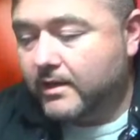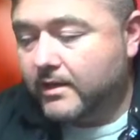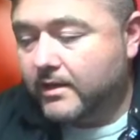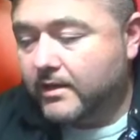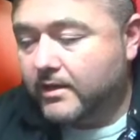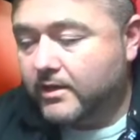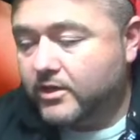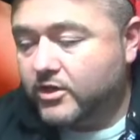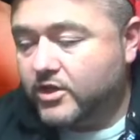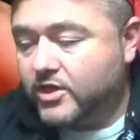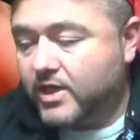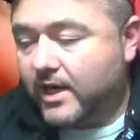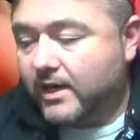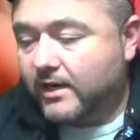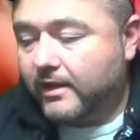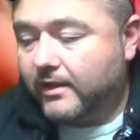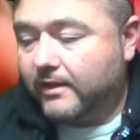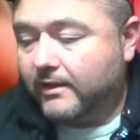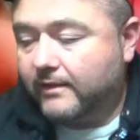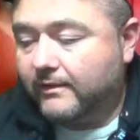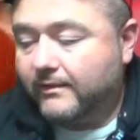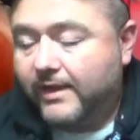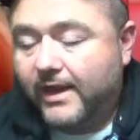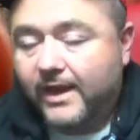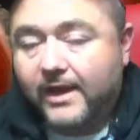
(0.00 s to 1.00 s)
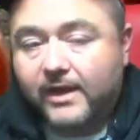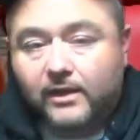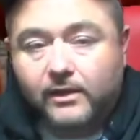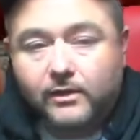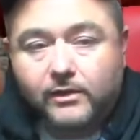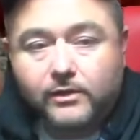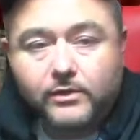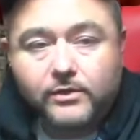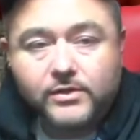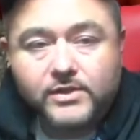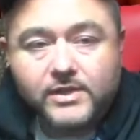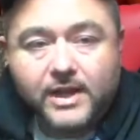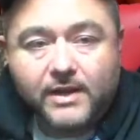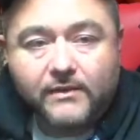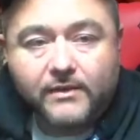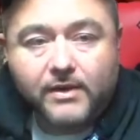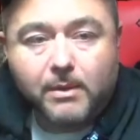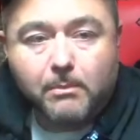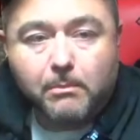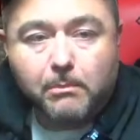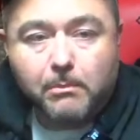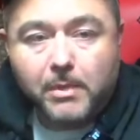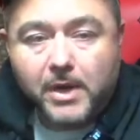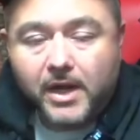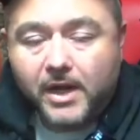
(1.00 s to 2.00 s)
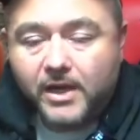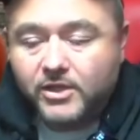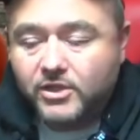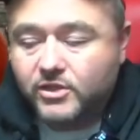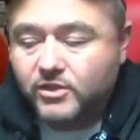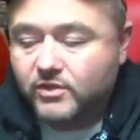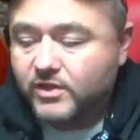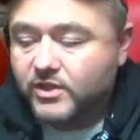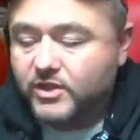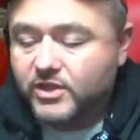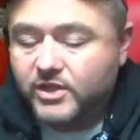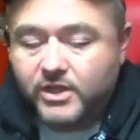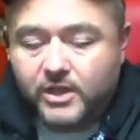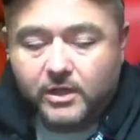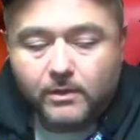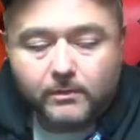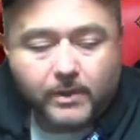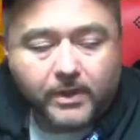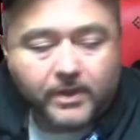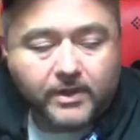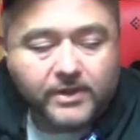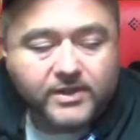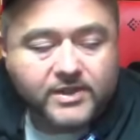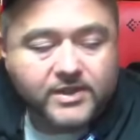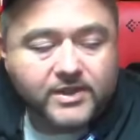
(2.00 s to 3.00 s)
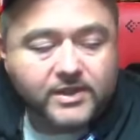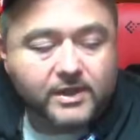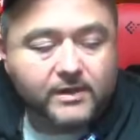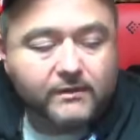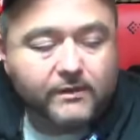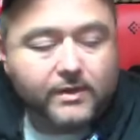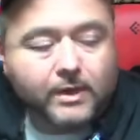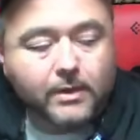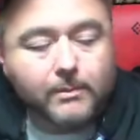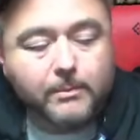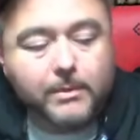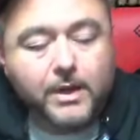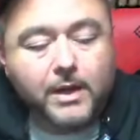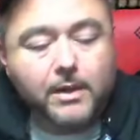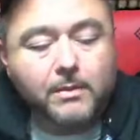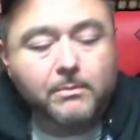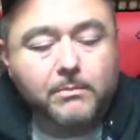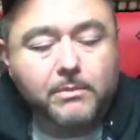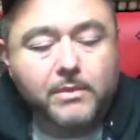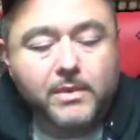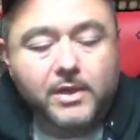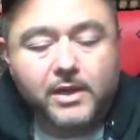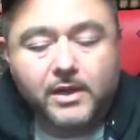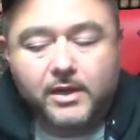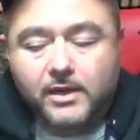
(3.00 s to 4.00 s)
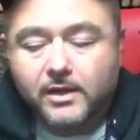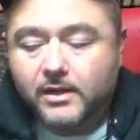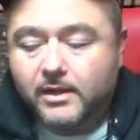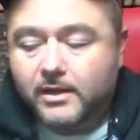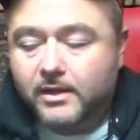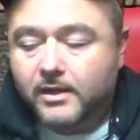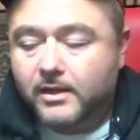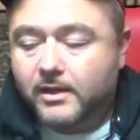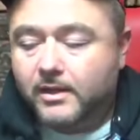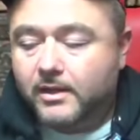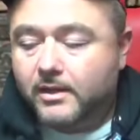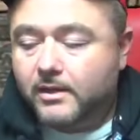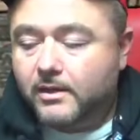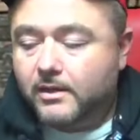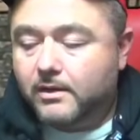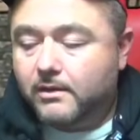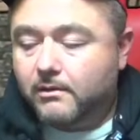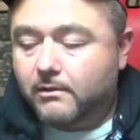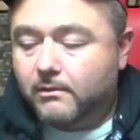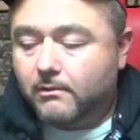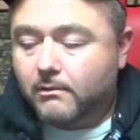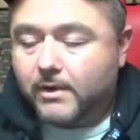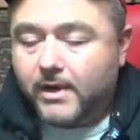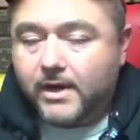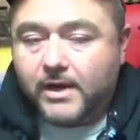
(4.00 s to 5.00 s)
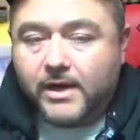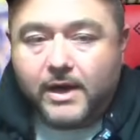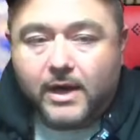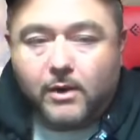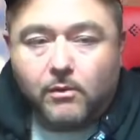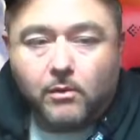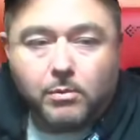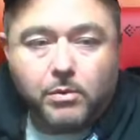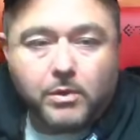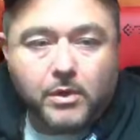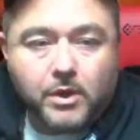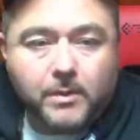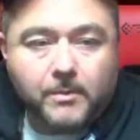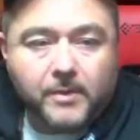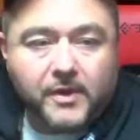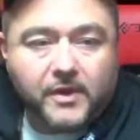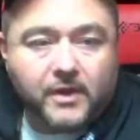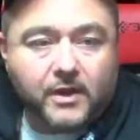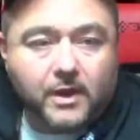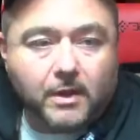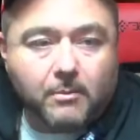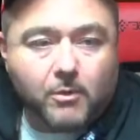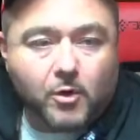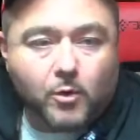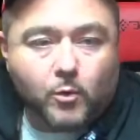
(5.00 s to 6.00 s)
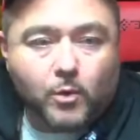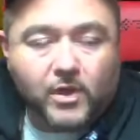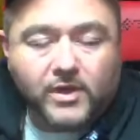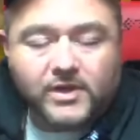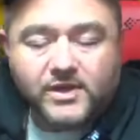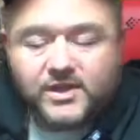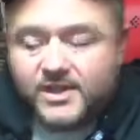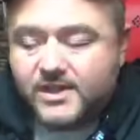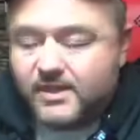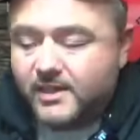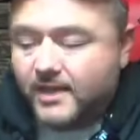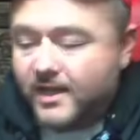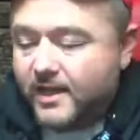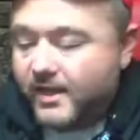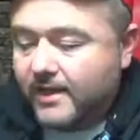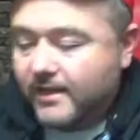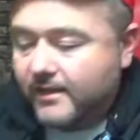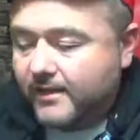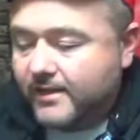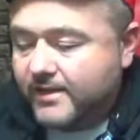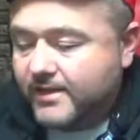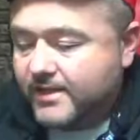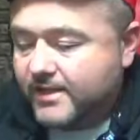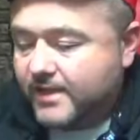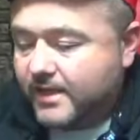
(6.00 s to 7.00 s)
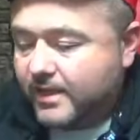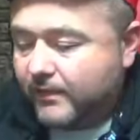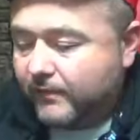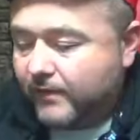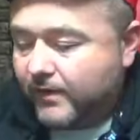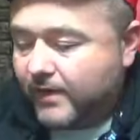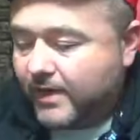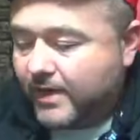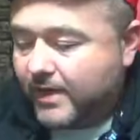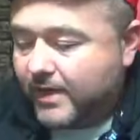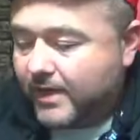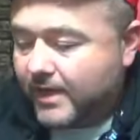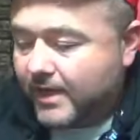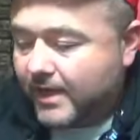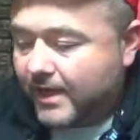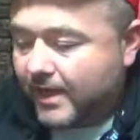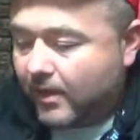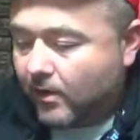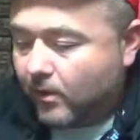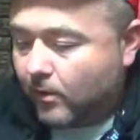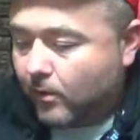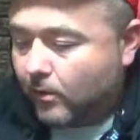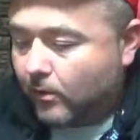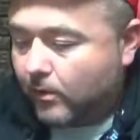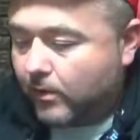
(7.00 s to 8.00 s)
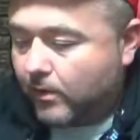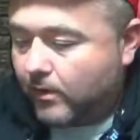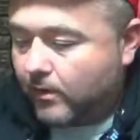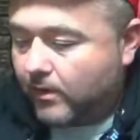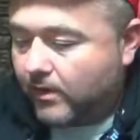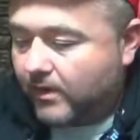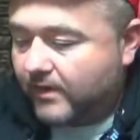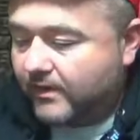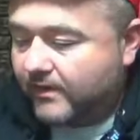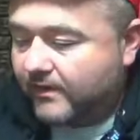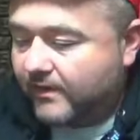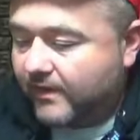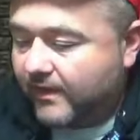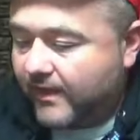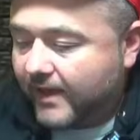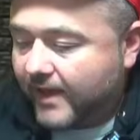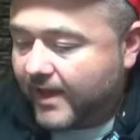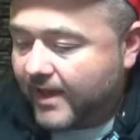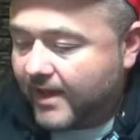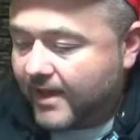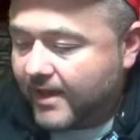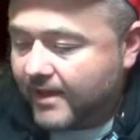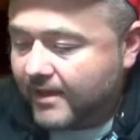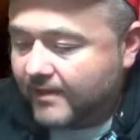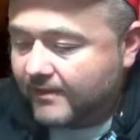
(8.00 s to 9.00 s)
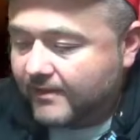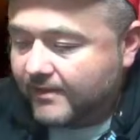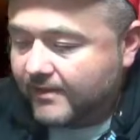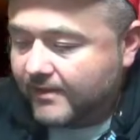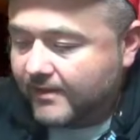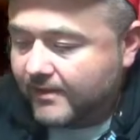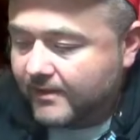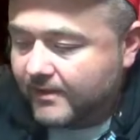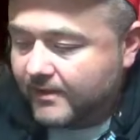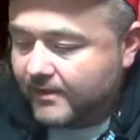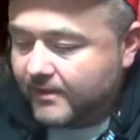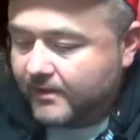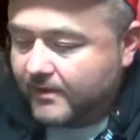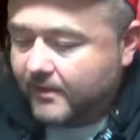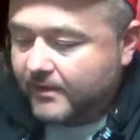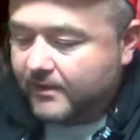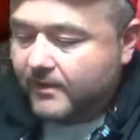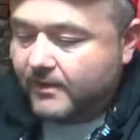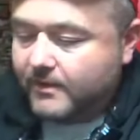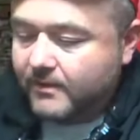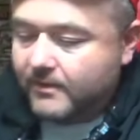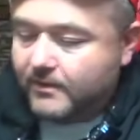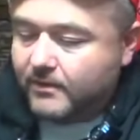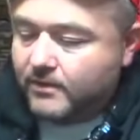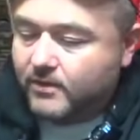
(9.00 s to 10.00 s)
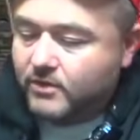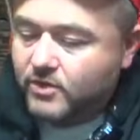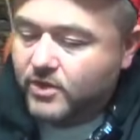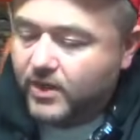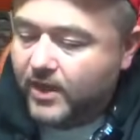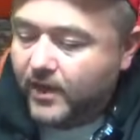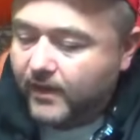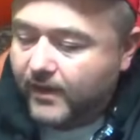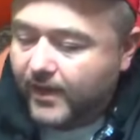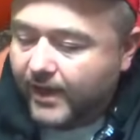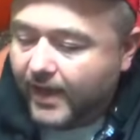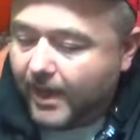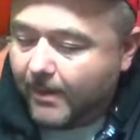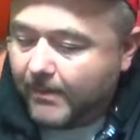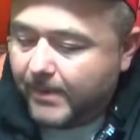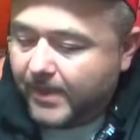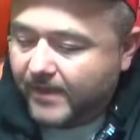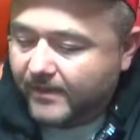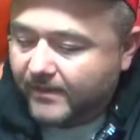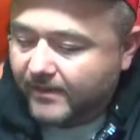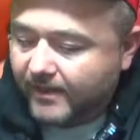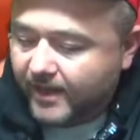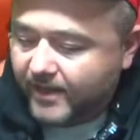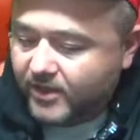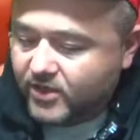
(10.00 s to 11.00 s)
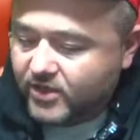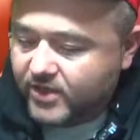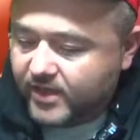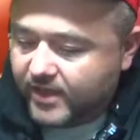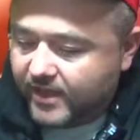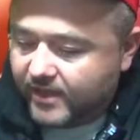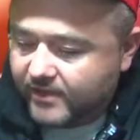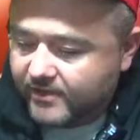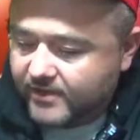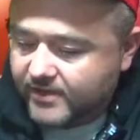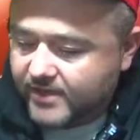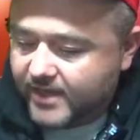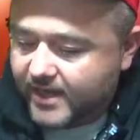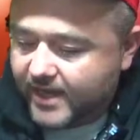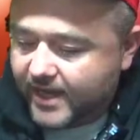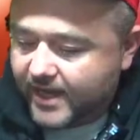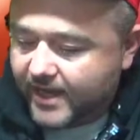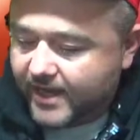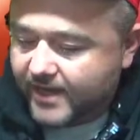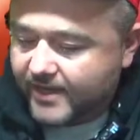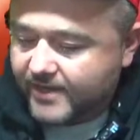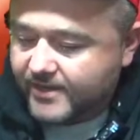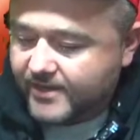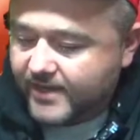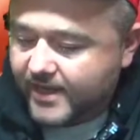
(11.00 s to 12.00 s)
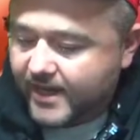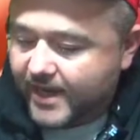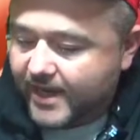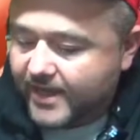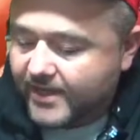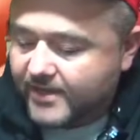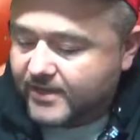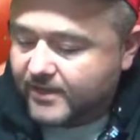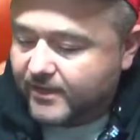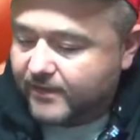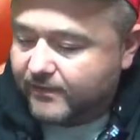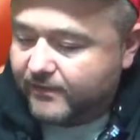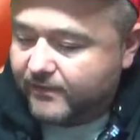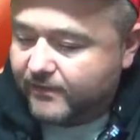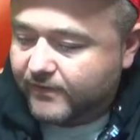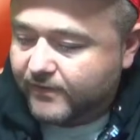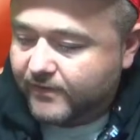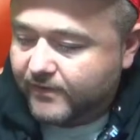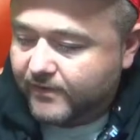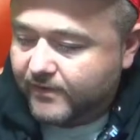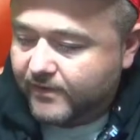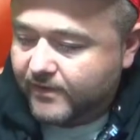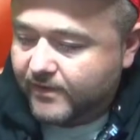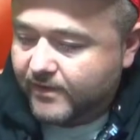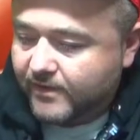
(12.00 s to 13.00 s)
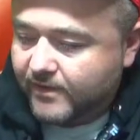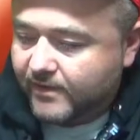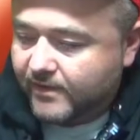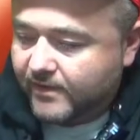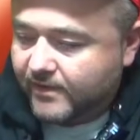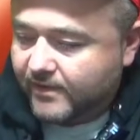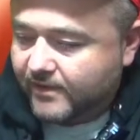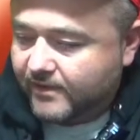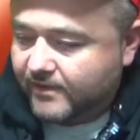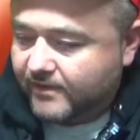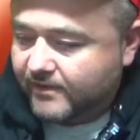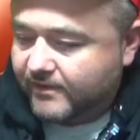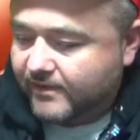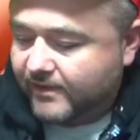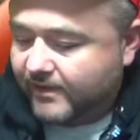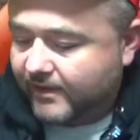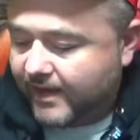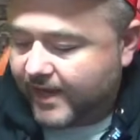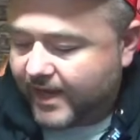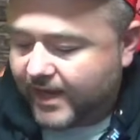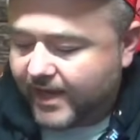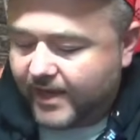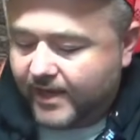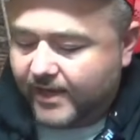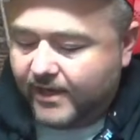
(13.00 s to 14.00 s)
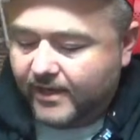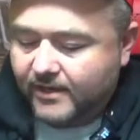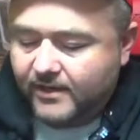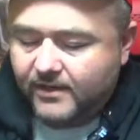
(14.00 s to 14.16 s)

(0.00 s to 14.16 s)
Jonathan Taylor, who's having a monstrous year. We're going to sleeve him up. Right now, we'll put him in the number 1 slot. Let's see if he can hold on to that. I'm trying to think how many touchdowns he has as of today.